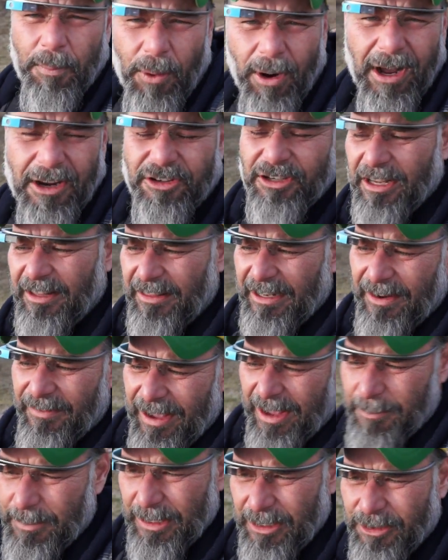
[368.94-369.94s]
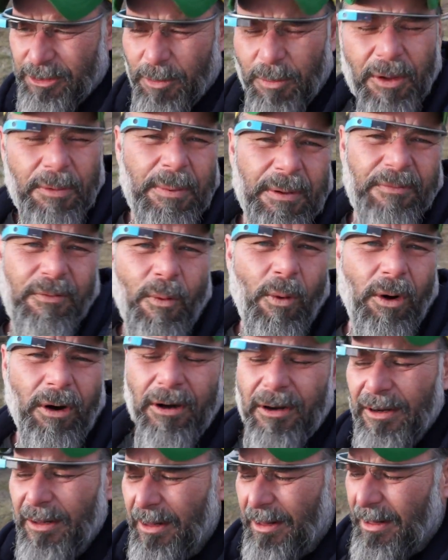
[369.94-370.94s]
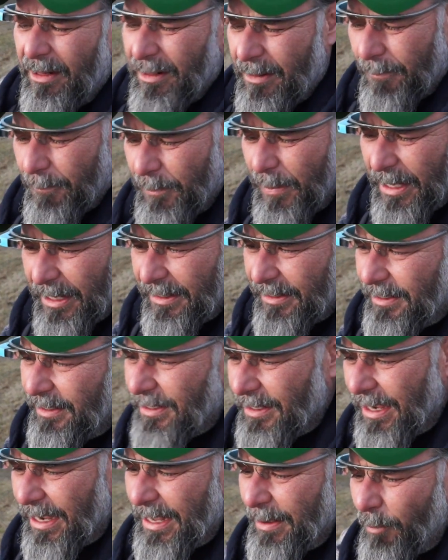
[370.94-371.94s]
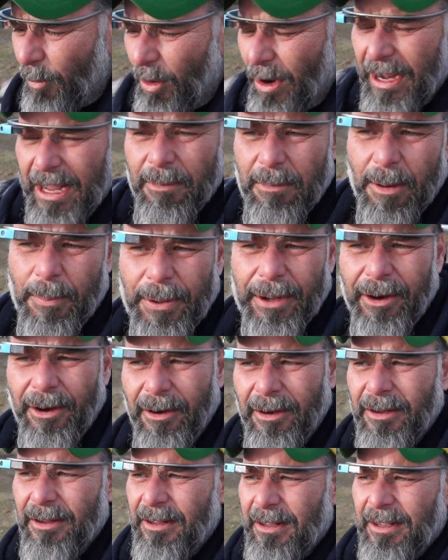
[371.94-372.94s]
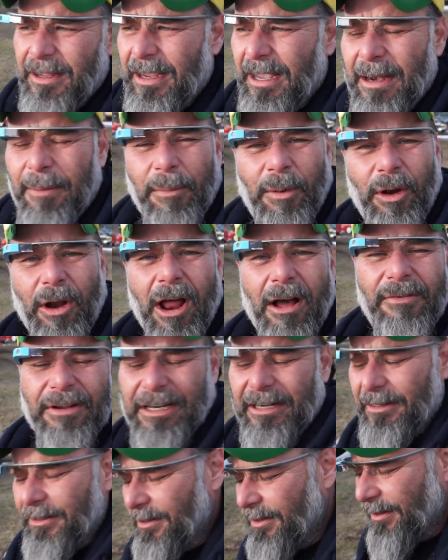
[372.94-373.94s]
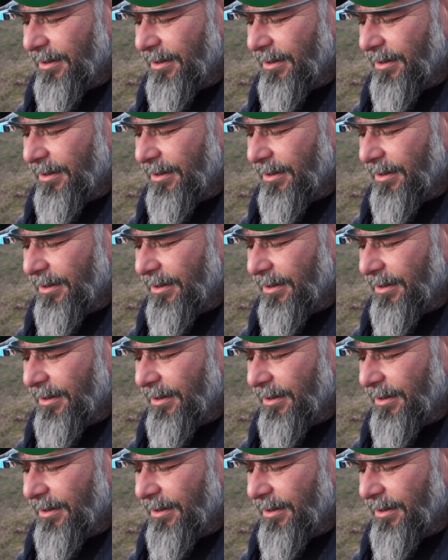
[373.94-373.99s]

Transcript: a project that I have been doing with before. But I am where I am up here, and I'm loving it.